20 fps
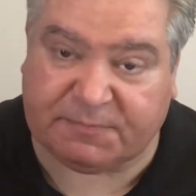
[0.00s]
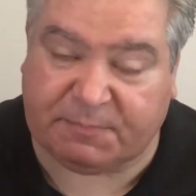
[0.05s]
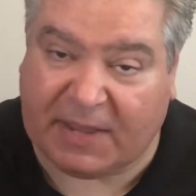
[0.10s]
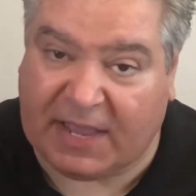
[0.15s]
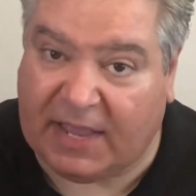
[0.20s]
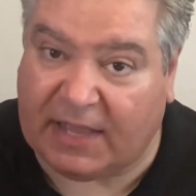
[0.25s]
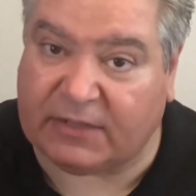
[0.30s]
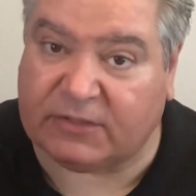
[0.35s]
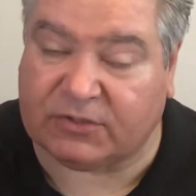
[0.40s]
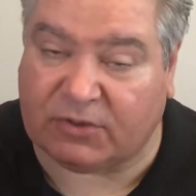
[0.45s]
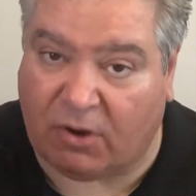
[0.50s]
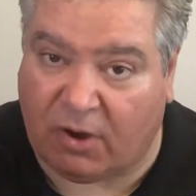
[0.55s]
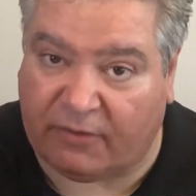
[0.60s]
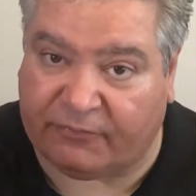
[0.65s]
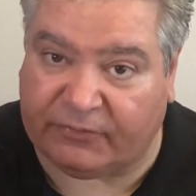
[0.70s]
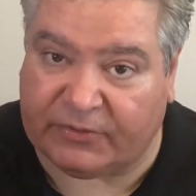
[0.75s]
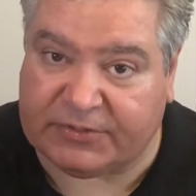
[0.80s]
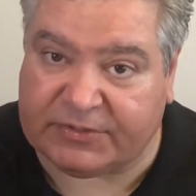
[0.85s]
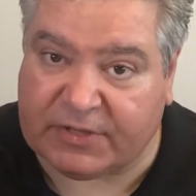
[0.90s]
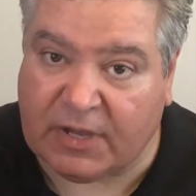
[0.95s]
Patent
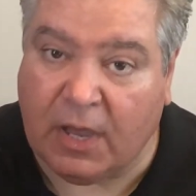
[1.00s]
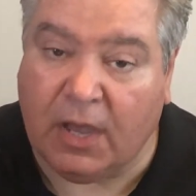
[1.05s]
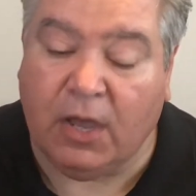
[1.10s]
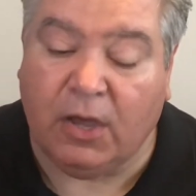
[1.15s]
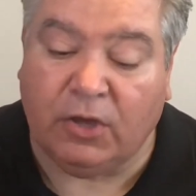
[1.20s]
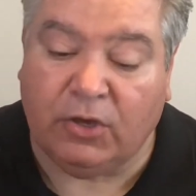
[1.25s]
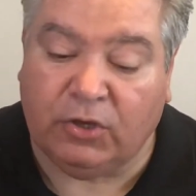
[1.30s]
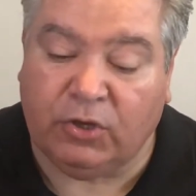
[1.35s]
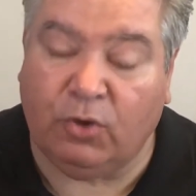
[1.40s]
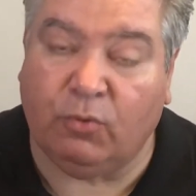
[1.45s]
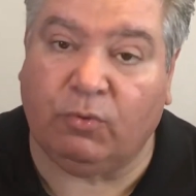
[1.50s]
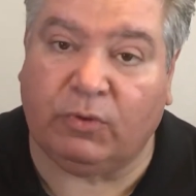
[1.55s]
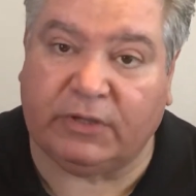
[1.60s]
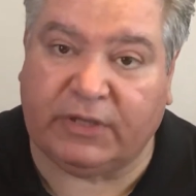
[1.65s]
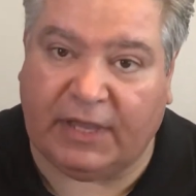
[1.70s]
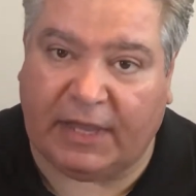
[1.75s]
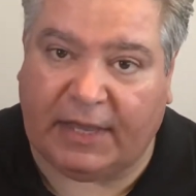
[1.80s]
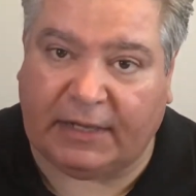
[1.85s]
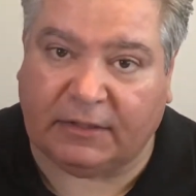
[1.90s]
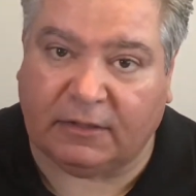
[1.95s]
Office, you will
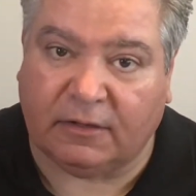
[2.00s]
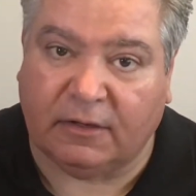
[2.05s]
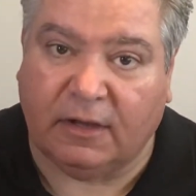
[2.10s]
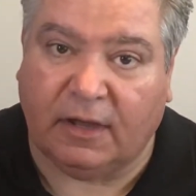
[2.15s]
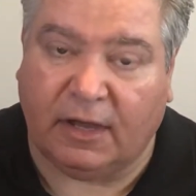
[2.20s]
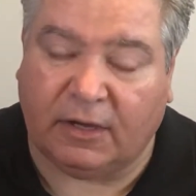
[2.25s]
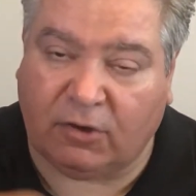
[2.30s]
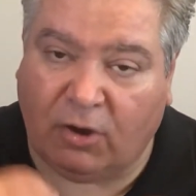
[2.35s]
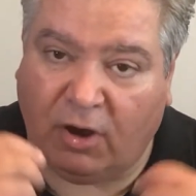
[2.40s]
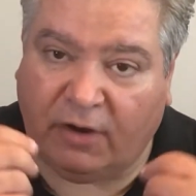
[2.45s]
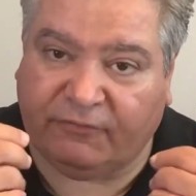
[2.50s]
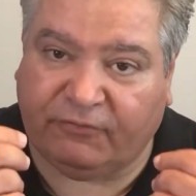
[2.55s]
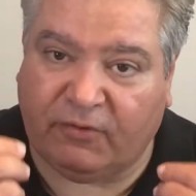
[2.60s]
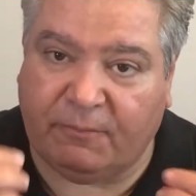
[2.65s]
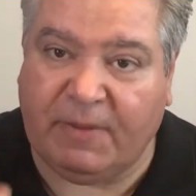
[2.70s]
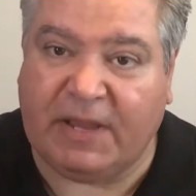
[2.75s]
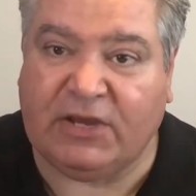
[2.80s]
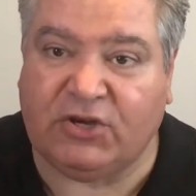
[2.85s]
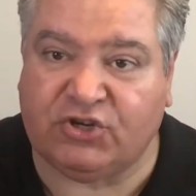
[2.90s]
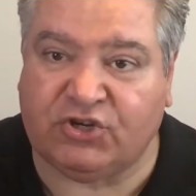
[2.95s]
get a
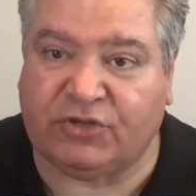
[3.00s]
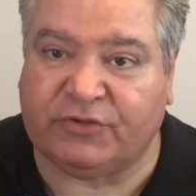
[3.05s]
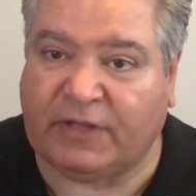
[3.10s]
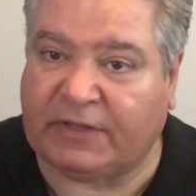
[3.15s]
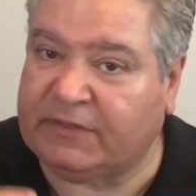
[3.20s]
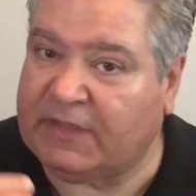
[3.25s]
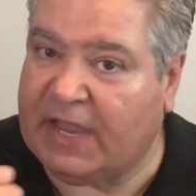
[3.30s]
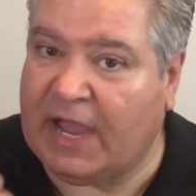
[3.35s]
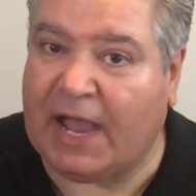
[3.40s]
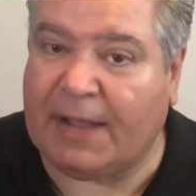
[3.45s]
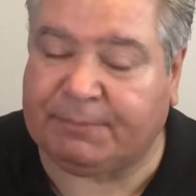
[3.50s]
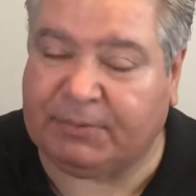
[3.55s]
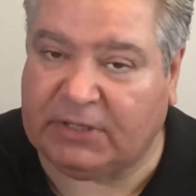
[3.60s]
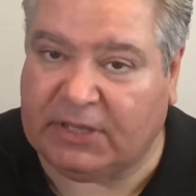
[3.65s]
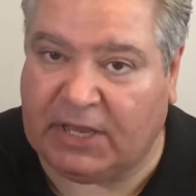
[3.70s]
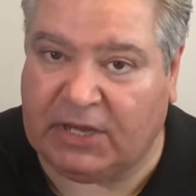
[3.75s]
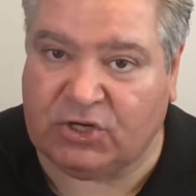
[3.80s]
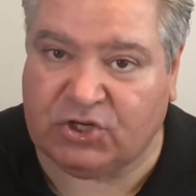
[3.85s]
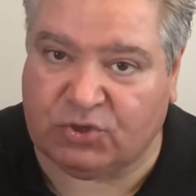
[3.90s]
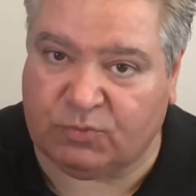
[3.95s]
confirmation that the
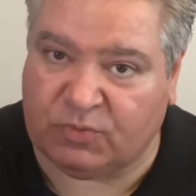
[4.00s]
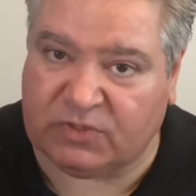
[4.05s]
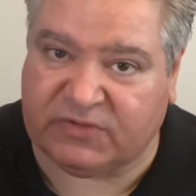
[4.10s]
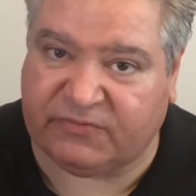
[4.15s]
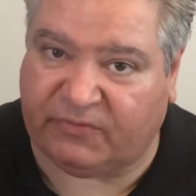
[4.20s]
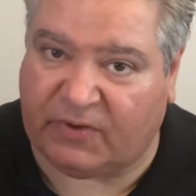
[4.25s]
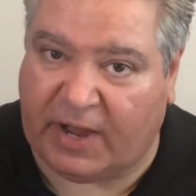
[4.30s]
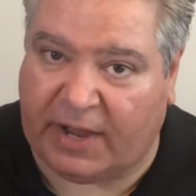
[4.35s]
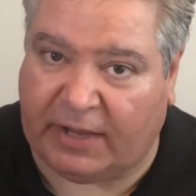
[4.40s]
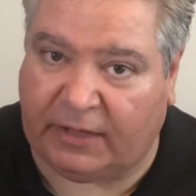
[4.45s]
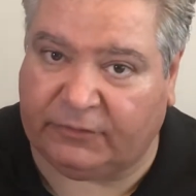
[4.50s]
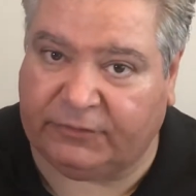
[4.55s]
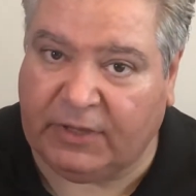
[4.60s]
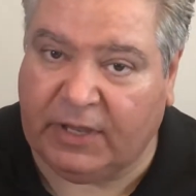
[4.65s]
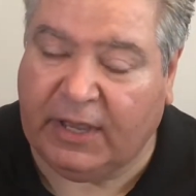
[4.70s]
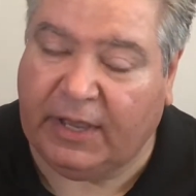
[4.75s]
application was filed,